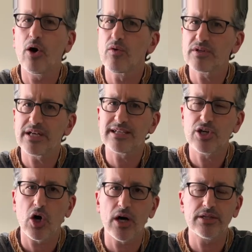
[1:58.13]
Oversized
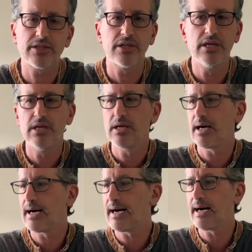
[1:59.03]
cards,
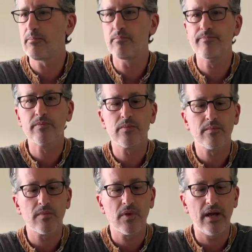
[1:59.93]
and
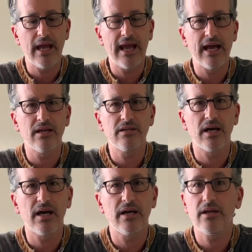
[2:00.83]

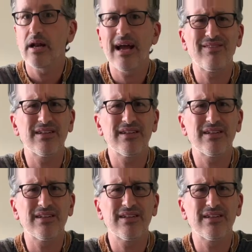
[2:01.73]
they have